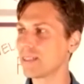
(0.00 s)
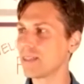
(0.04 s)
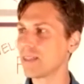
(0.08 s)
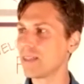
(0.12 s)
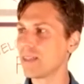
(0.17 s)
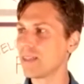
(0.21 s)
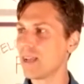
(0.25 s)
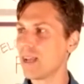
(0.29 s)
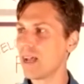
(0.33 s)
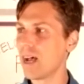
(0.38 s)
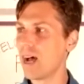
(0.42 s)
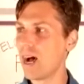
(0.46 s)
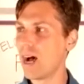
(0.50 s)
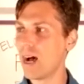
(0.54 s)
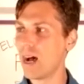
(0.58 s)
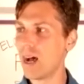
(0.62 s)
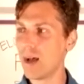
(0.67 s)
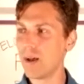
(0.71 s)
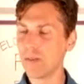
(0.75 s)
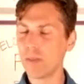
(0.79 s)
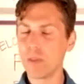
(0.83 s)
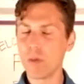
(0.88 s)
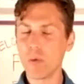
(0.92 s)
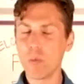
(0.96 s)
uh,
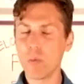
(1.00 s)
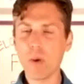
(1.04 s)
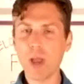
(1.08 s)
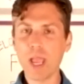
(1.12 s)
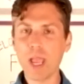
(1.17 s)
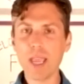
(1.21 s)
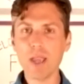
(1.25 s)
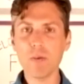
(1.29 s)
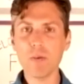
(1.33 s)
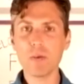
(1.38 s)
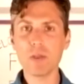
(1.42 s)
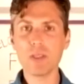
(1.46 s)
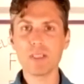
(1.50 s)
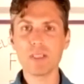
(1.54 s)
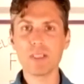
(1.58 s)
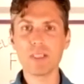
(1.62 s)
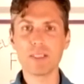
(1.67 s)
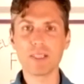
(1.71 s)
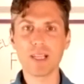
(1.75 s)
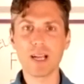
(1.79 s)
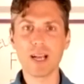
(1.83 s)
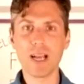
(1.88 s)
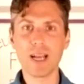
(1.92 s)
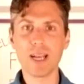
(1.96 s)
the way it was
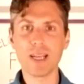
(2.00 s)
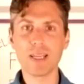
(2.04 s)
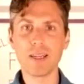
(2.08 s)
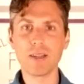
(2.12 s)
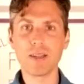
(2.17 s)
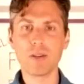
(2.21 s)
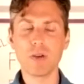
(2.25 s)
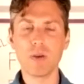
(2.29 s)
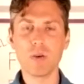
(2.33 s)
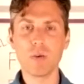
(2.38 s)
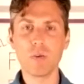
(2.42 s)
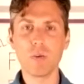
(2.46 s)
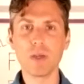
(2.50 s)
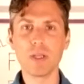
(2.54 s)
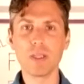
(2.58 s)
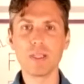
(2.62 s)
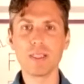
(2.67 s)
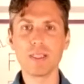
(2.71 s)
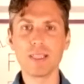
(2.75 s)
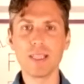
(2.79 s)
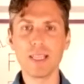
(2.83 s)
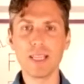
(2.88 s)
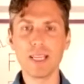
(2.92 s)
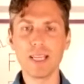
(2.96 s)
designed was
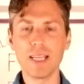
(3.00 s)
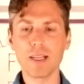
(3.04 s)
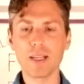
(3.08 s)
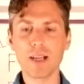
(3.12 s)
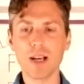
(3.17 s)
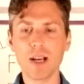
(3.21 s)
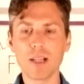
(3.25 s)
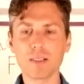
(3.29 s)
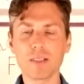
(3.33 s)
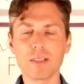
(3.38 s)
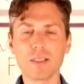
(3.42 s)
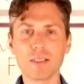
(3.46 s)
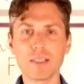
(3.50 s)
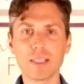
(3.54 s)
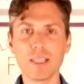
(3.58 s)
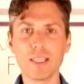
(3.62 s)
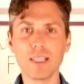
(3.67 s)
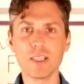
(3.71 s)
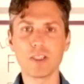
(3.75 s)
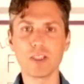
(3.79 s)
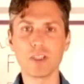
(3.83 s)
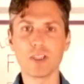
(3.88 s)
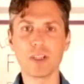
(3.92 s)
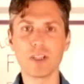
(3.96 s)
in
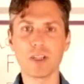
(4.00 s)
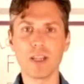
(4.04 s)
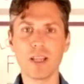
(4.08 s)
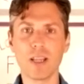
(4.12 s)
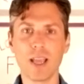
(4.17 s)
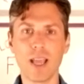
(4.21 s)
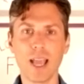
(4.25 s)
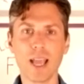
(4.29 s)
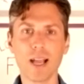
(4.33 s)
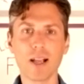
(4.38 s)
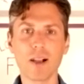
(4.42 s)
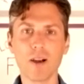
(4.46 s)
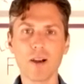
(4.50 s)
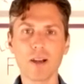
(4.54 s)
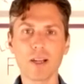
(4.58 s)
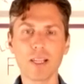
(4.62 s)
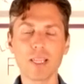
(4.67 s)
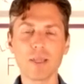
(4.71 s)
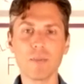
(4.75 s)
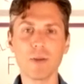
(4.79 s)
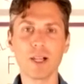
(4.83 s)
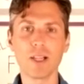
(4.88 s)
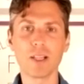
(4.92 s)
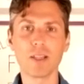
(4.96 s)
consultation at Carnegie
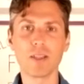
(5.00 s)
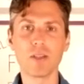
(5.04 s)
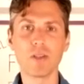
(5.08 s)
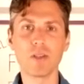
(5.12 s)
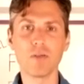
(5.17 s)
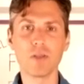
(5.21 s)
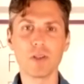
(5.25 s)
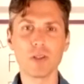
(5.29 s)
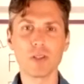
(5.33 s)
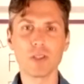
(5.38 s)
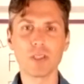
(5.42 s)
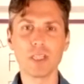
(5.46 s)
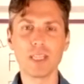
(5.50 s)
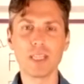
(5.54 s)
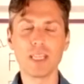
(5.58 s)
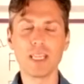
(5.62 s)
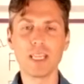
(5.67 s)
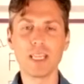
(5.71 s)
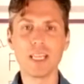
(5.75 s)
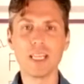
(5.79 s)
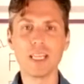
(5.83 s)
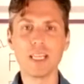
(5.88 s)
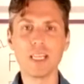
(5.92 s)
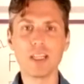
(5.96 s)
Mellon University,
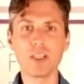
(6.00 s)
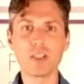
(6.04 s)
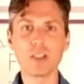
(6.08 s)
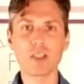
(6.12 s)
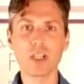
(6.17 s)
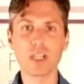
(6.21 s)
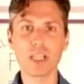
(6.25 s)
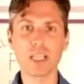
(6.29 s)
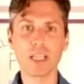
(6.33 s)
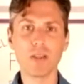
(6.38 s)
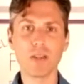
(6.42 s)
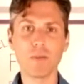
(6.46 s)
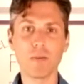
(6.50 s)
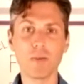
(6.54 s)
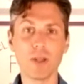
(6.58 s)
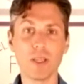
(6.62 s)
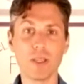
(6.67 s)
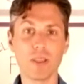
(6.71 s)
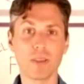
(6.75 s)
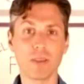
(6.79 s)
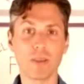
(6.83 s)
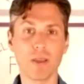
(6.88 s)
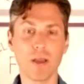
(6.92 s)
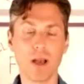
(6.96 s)
initially with
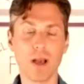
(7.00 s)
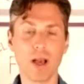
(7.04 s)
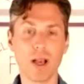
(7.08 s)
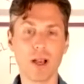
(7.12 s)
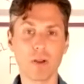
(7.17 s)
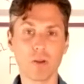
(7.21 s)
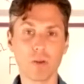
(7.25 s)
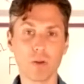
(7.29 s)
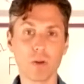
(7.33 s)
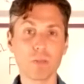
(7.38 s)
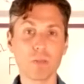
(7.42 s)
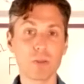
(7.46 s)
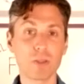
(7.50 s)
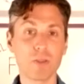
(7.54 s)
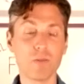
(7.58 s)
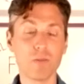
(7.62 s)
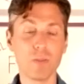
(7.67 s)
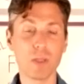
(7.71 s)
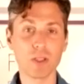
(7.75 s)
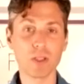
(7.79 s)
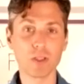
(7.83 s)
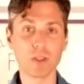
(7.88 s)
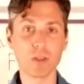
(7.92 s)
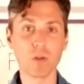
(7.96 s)
uh, groups of middle
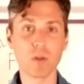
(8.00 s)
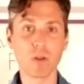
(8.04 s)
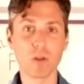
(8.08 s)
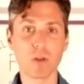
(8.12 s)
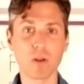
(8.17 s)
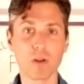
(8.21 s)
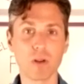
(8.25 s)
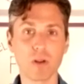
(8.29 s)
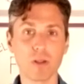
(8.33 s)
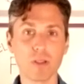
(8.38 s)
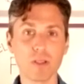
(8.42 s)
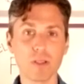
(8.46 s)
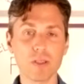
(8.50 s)
school girls,